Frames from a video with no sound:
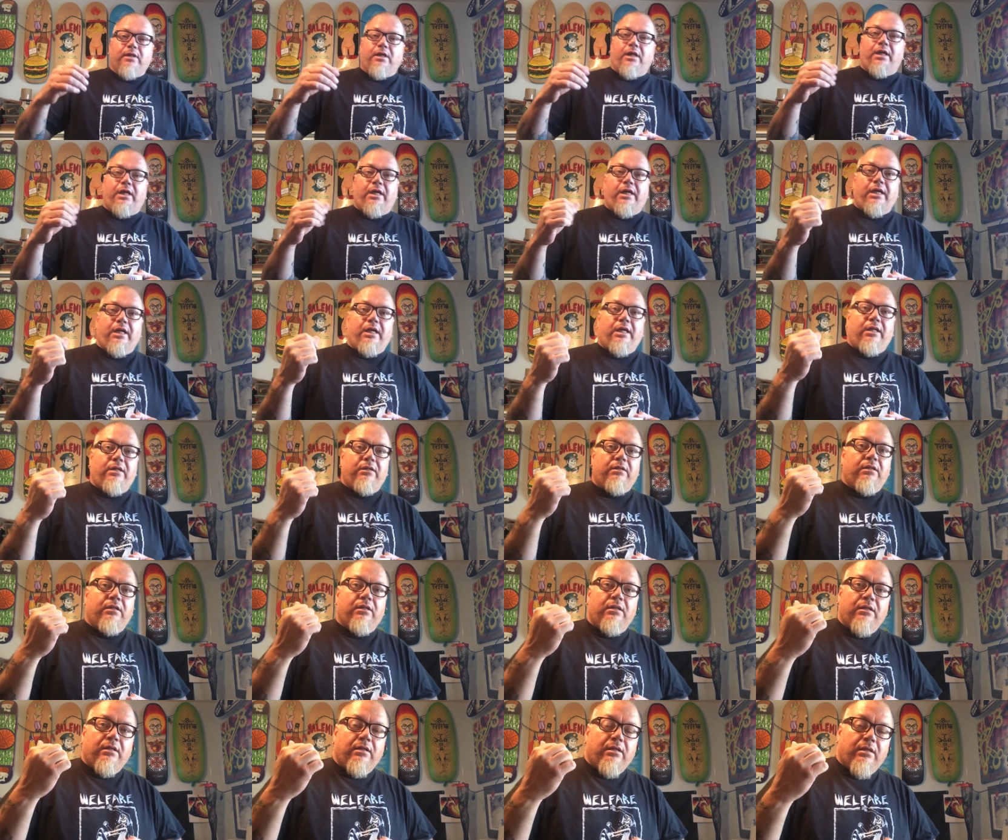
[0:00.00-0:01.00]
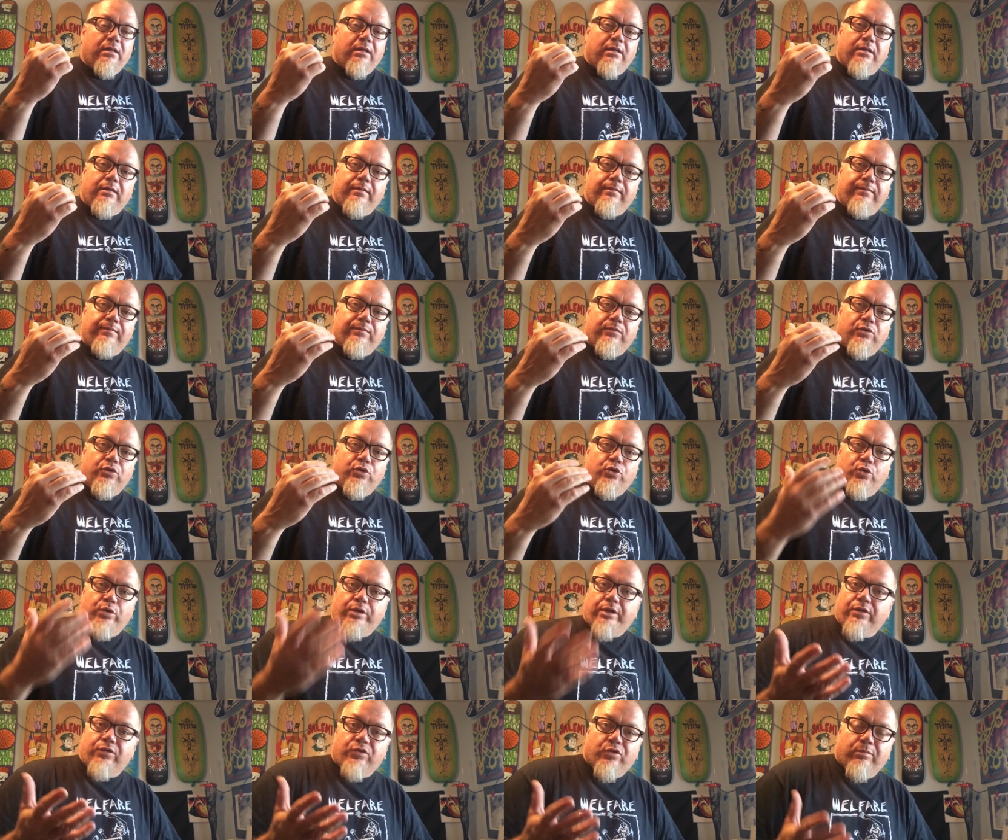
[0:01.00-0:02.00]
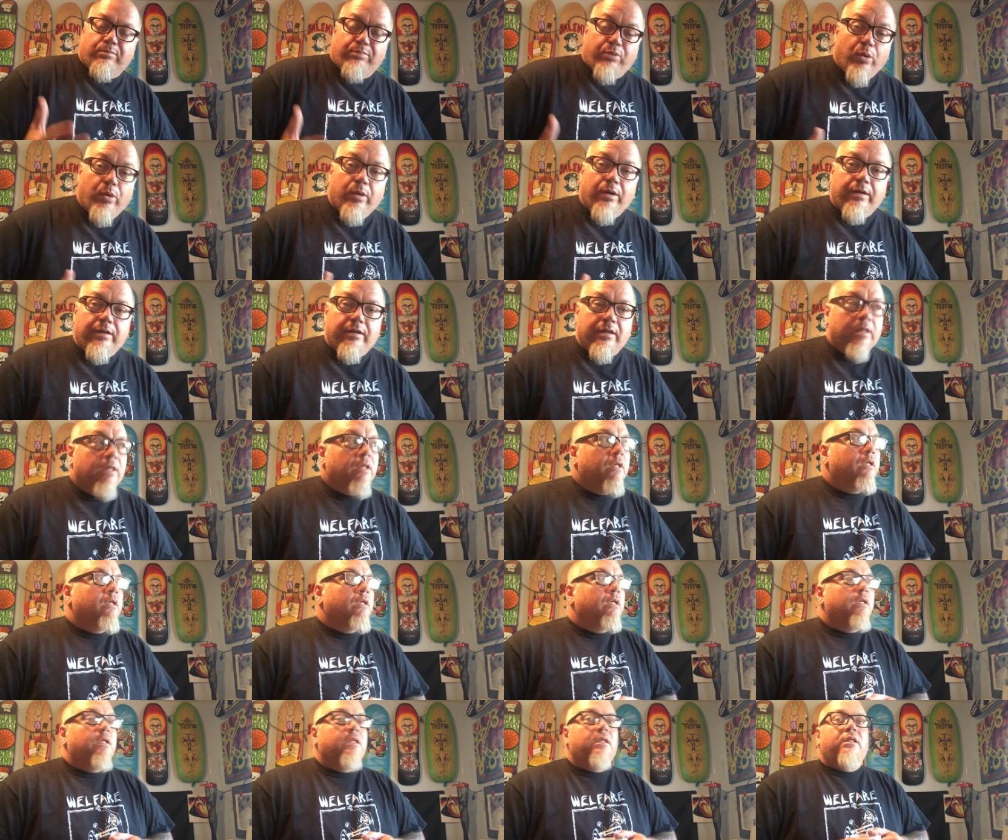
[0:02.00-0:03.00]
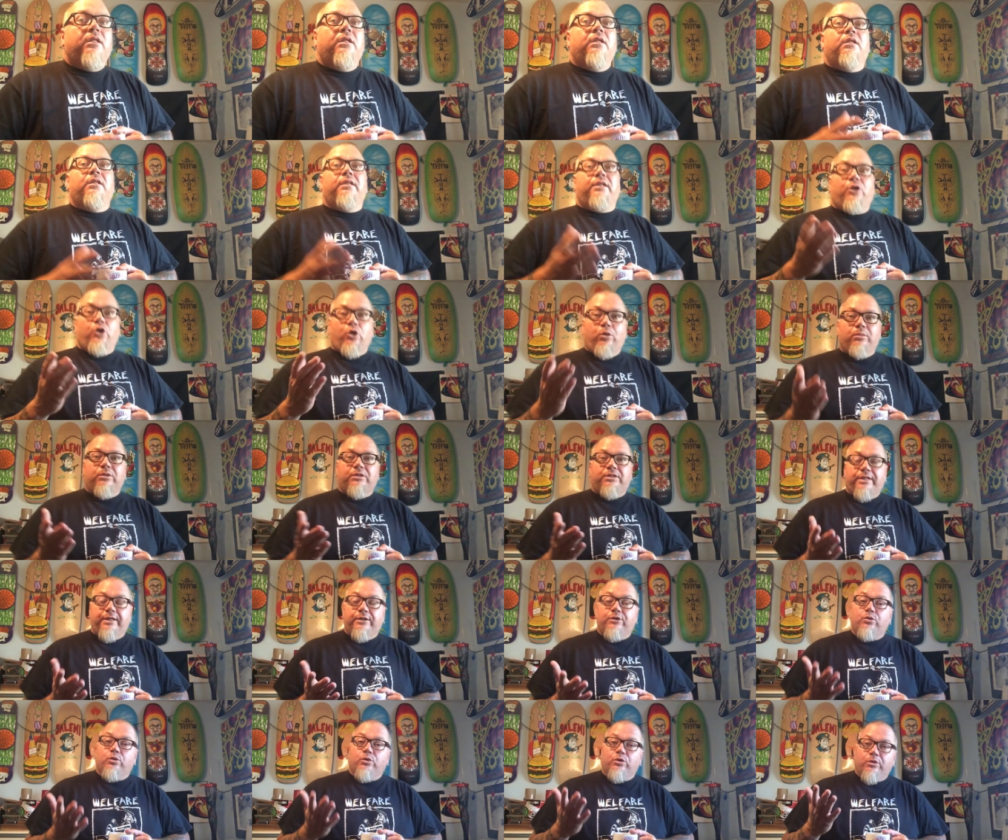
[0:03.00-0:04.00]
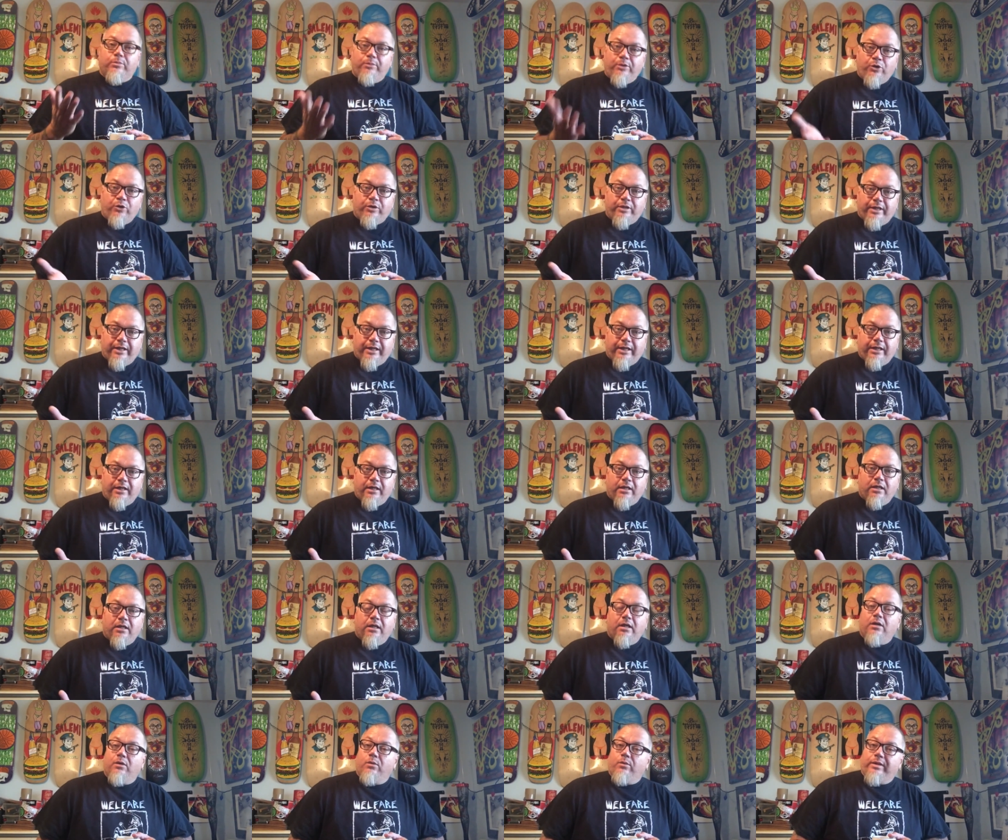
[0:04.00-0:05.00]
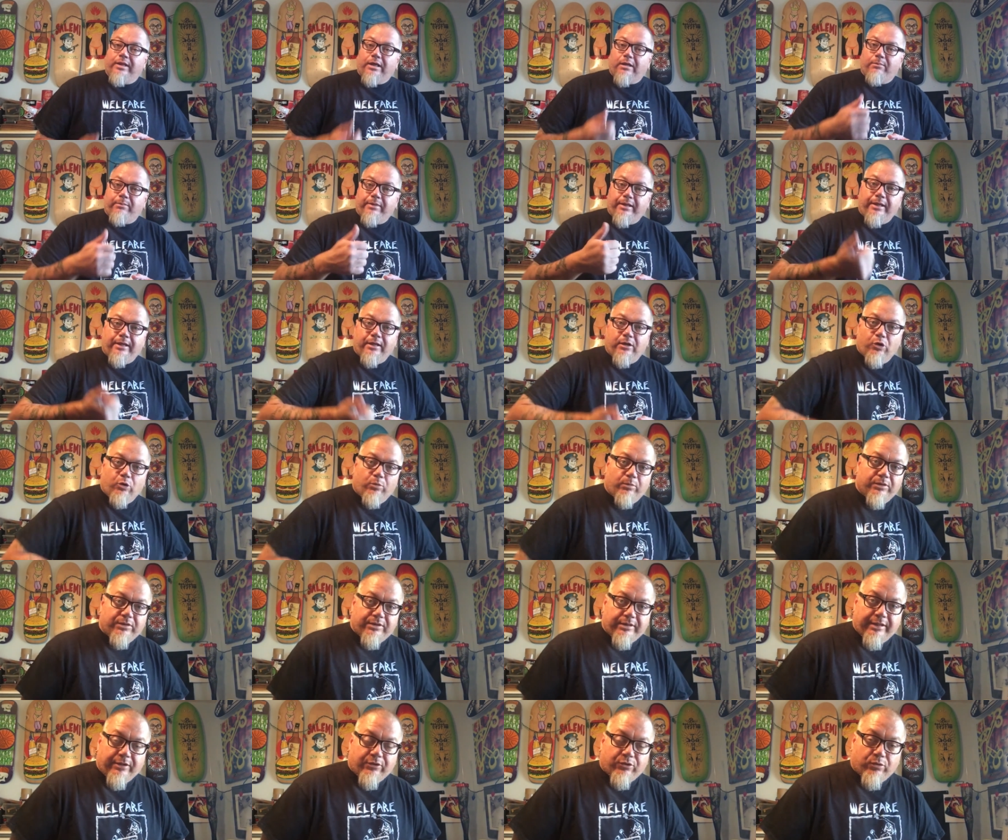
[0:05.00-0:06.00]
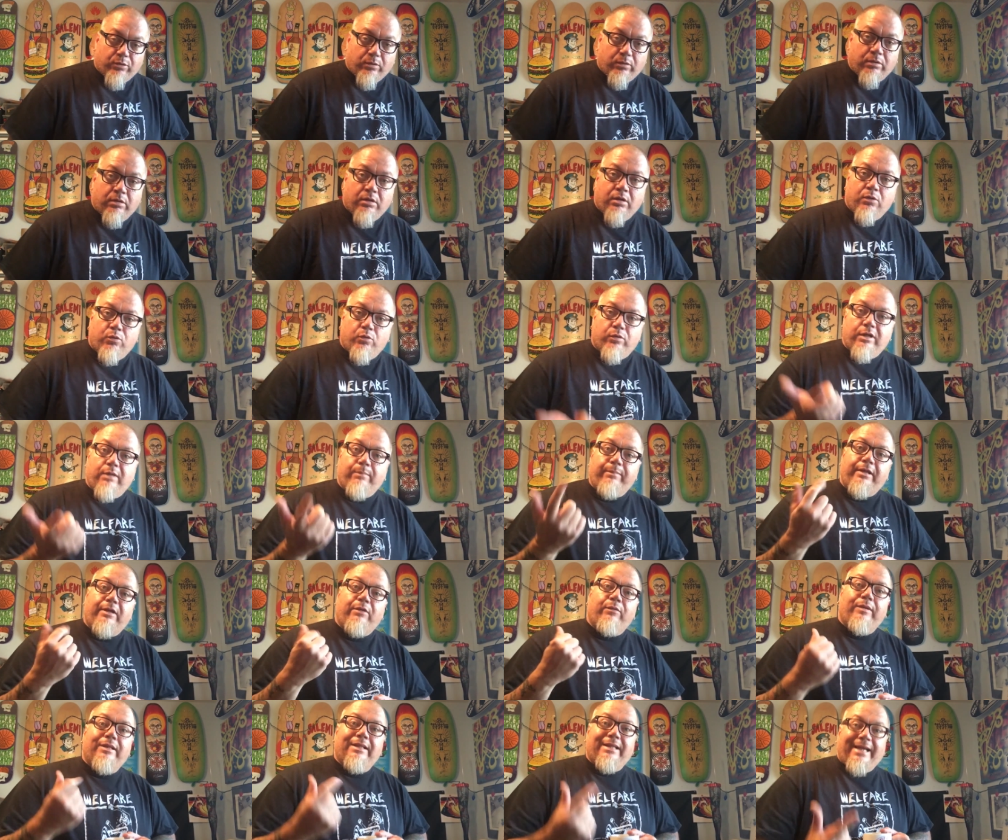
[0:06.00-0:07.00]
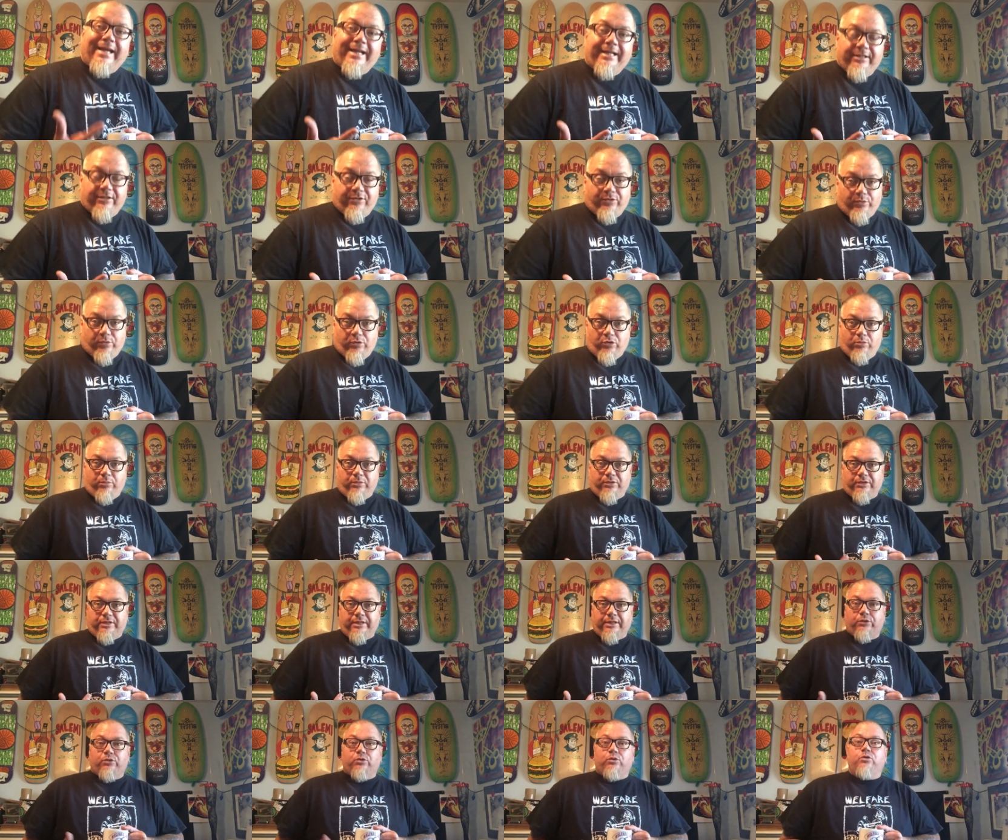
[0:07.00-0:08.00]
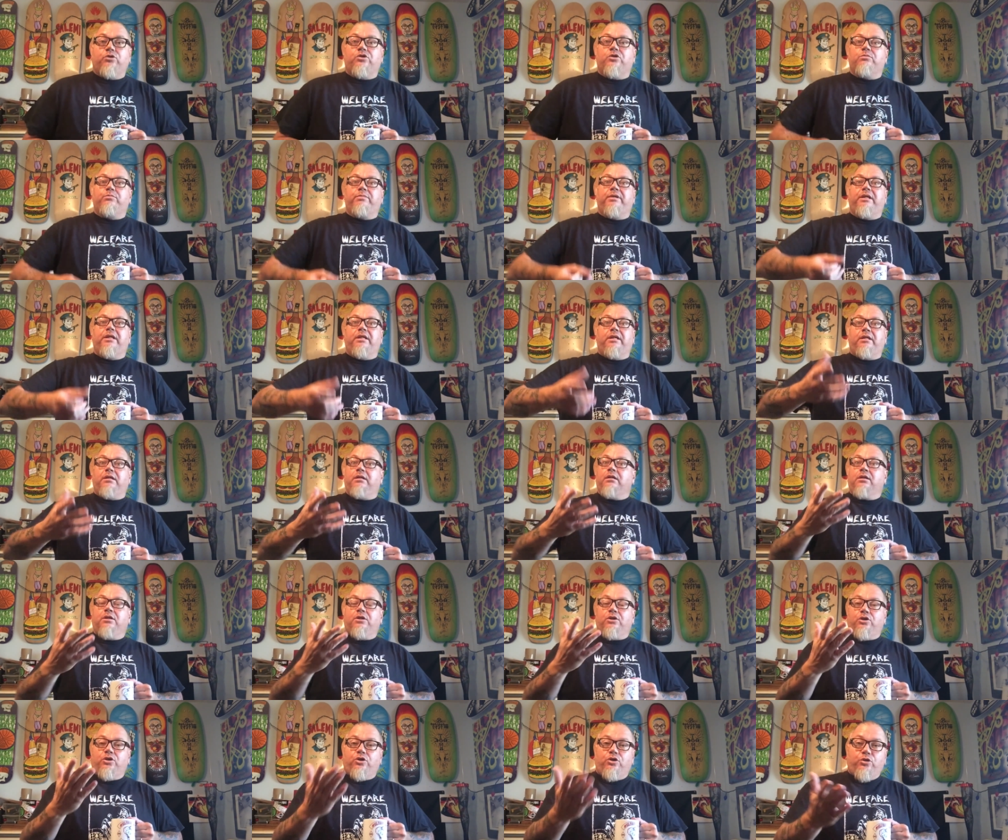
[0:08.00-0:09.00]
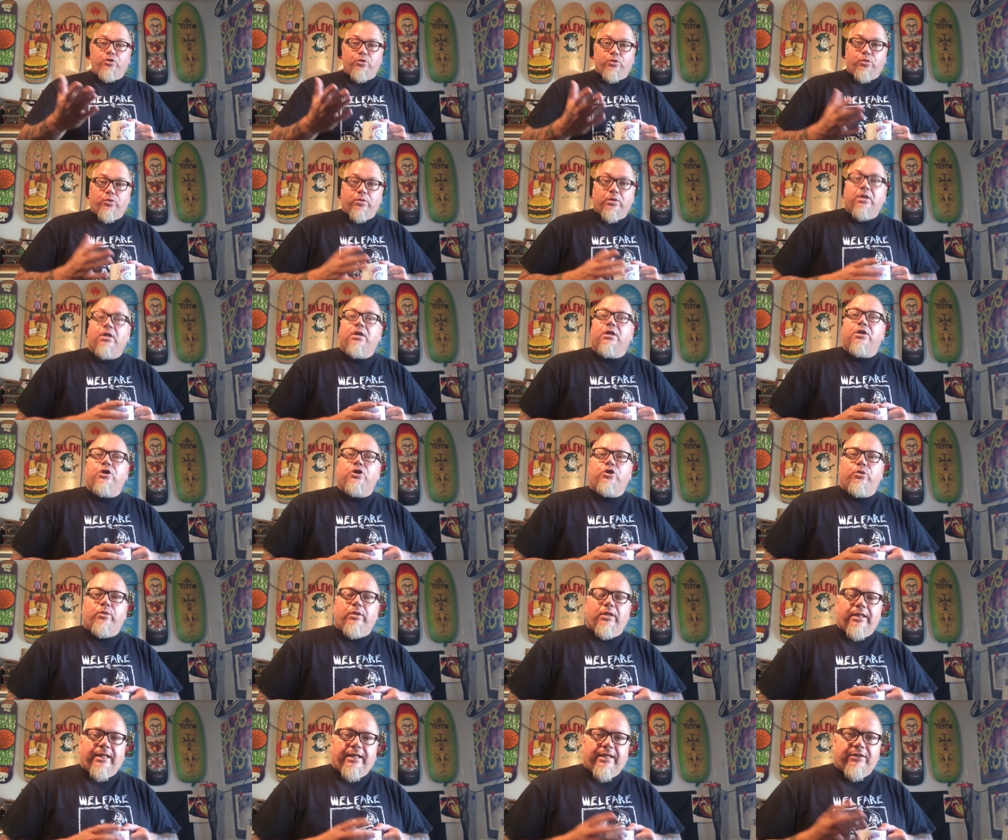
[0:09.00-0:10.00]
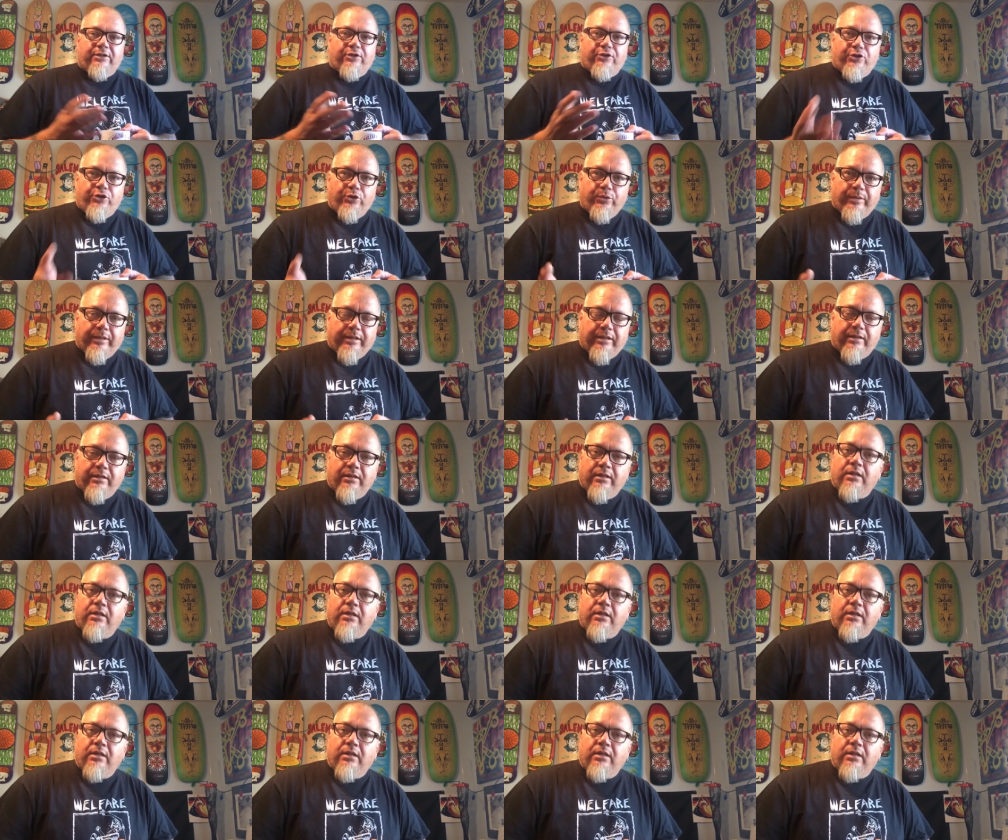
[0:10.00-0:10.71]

and you can support the homosexual community without being a homosexual, without being related to a homosexual, just being you. You were allowed to do it.